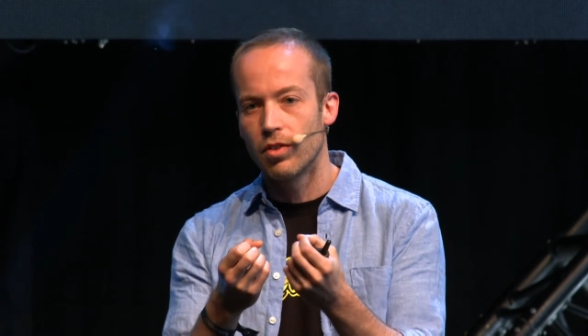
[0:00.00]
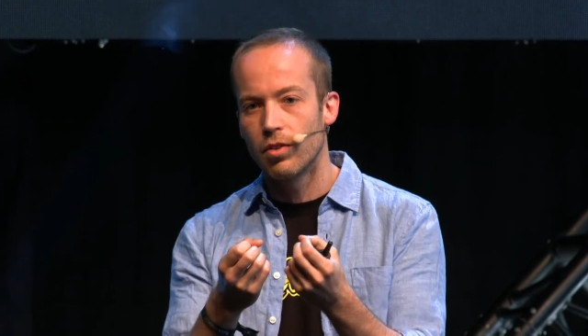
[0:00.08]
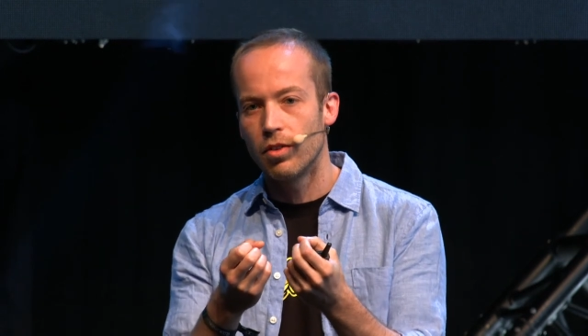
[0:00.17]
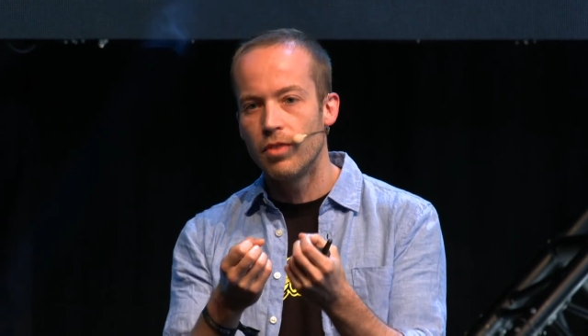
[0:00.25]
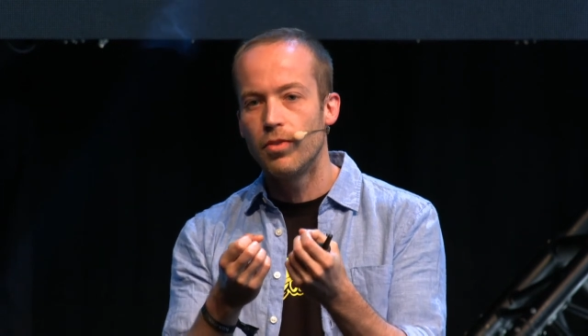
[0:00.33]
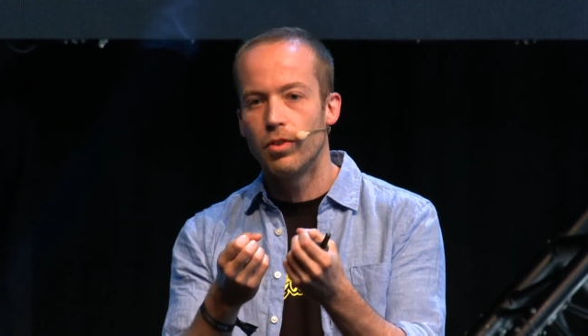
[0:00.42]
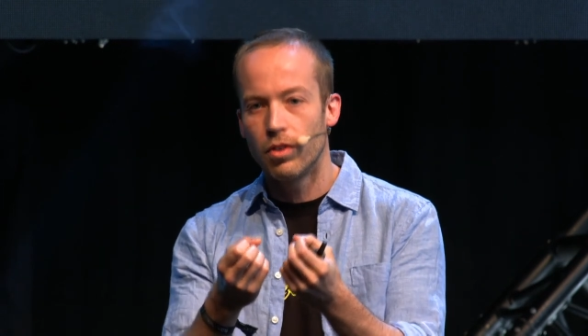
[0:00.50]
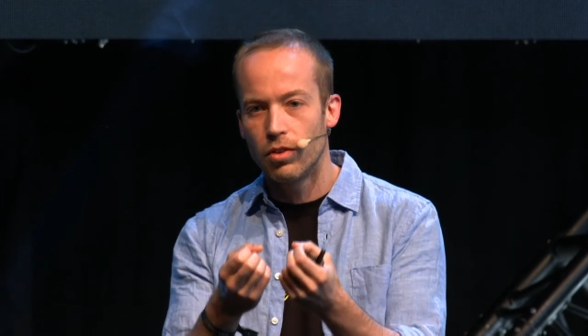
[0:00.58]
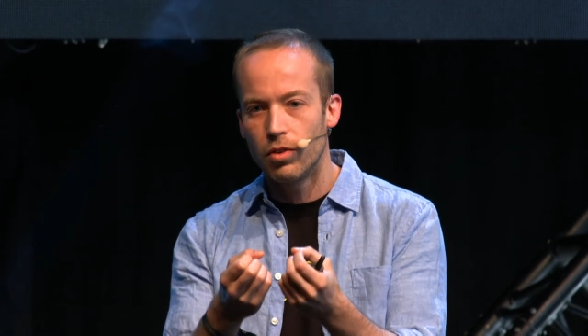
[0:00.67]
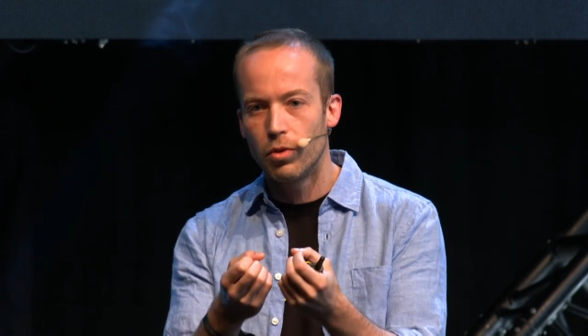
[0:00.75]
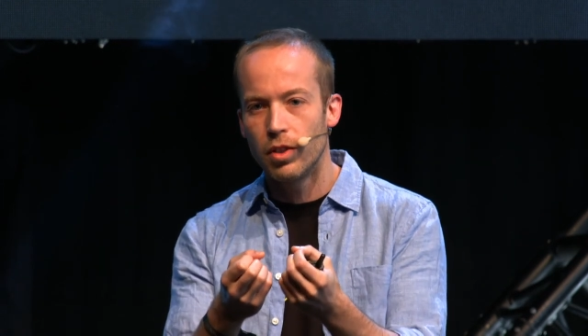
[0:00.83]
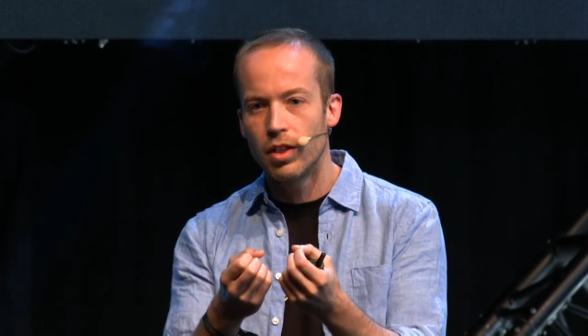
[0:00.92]
So if you
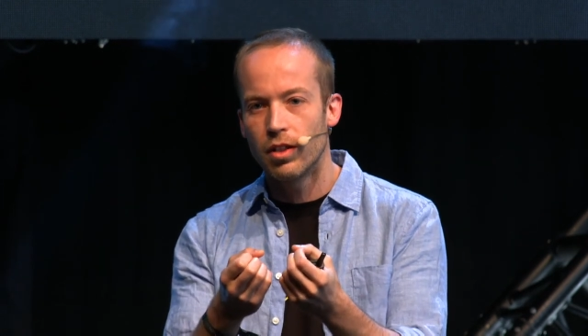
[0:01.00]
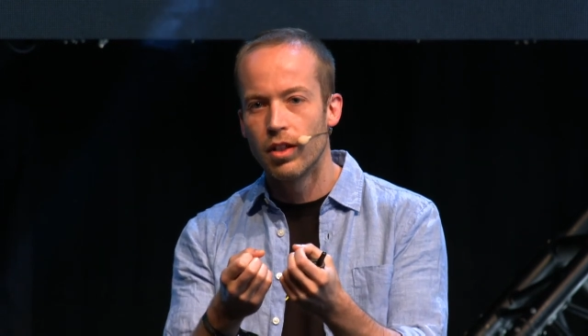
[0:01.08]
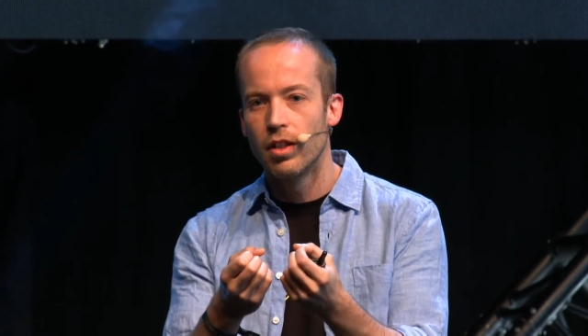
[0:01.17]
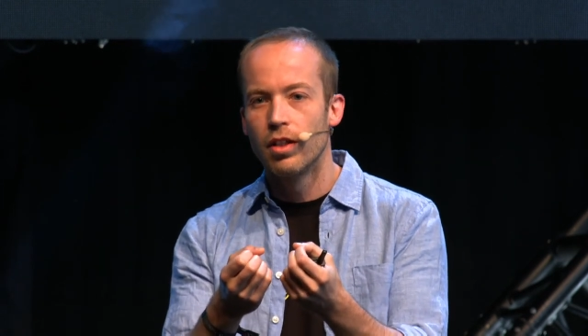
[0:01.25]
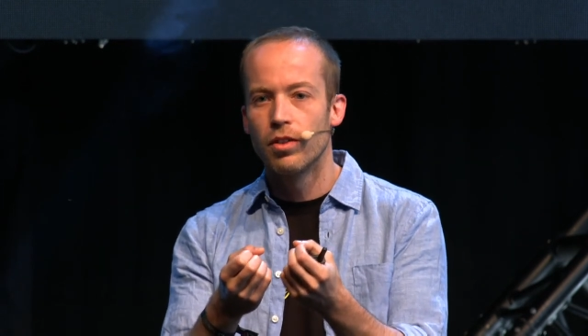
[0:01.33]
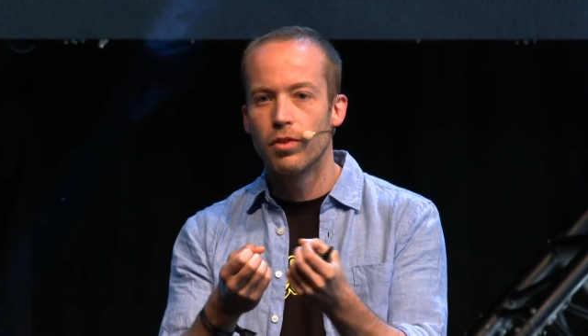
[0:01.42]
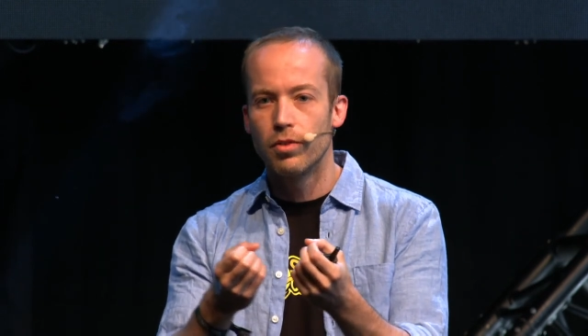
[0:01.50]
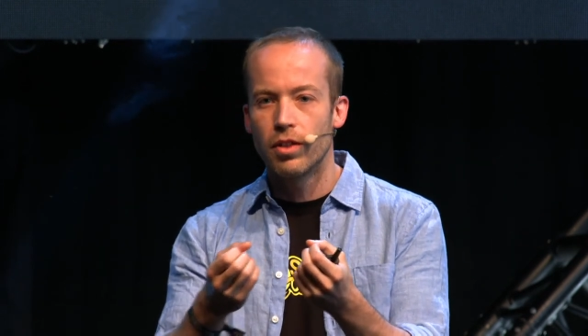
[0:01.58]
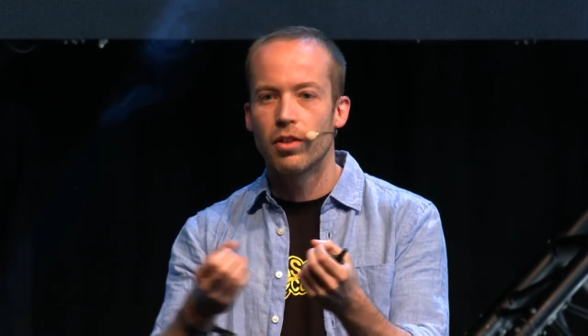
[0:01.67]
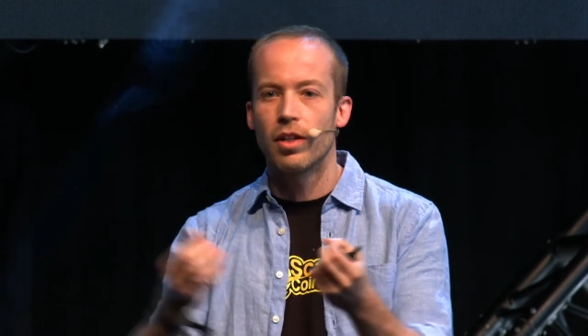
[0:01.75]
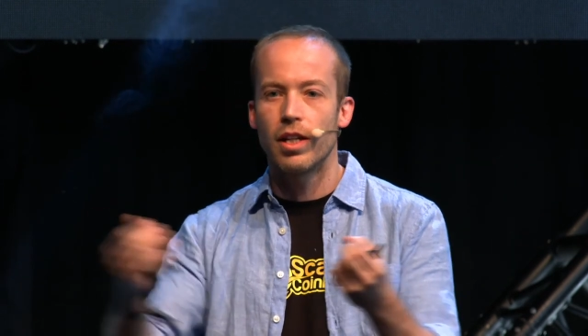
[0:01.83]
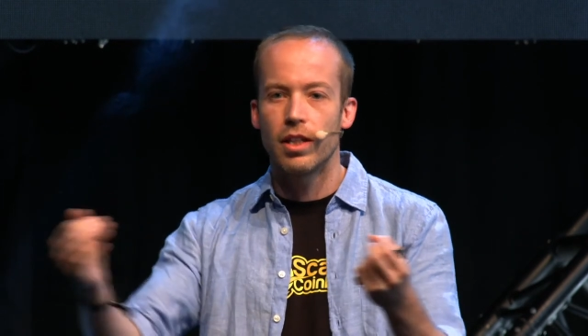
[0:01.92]
don't do it, sooner
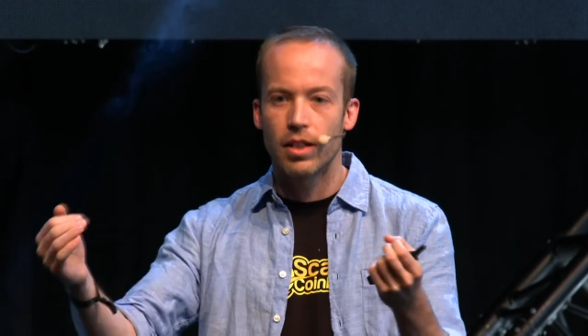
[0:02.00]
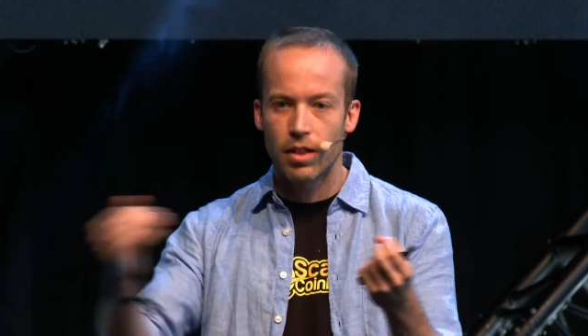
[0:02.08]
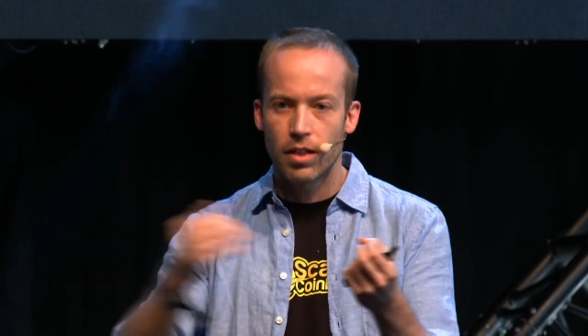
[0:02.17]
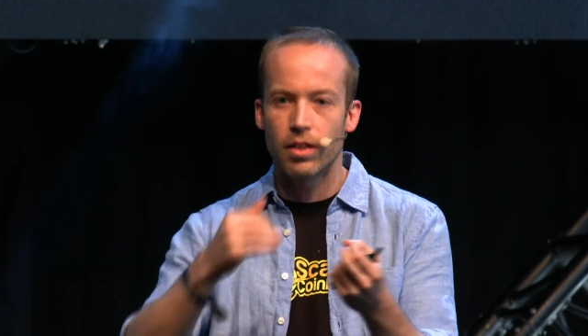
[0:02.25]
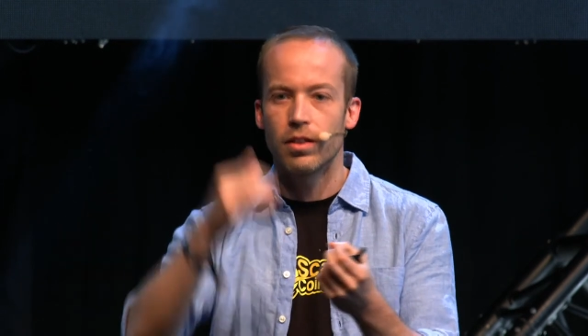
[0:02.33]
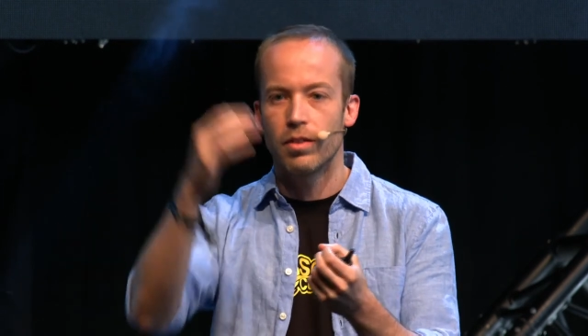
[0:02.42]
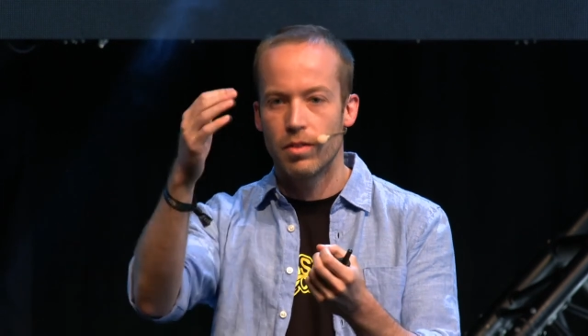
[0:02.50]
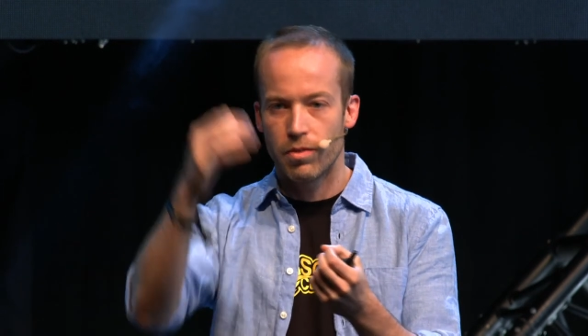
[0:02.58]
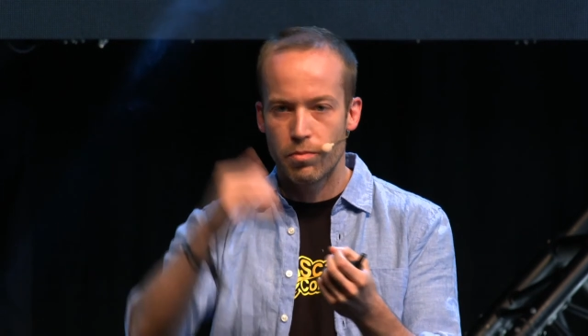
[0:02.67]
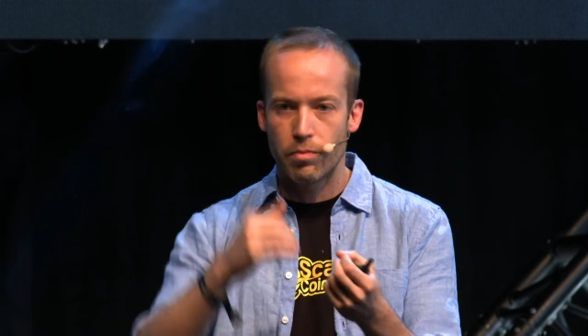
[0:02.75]
or later,